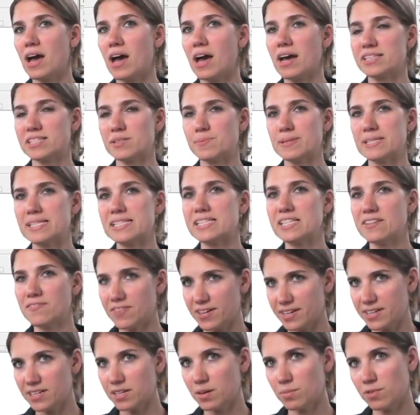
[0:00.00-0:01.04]
a
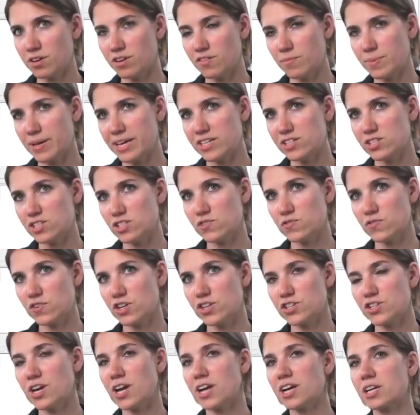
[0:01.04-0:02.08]
specific number of pages for
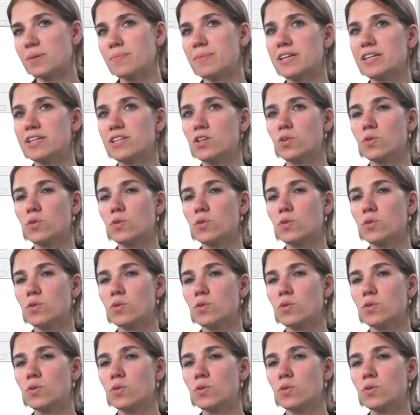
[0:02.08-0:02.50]
your document,